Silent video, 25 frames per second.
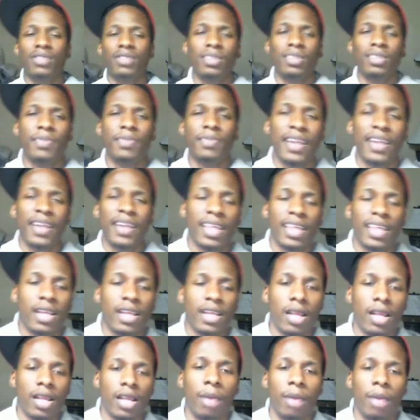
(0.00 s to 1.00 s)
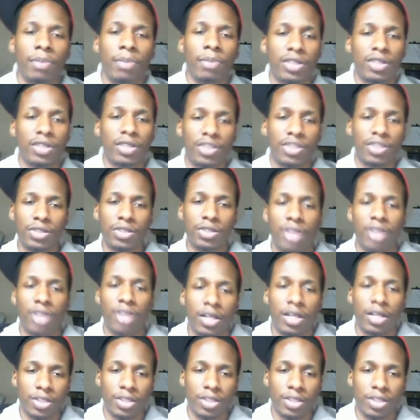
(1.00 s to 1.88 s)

simple fact that it builds new stars,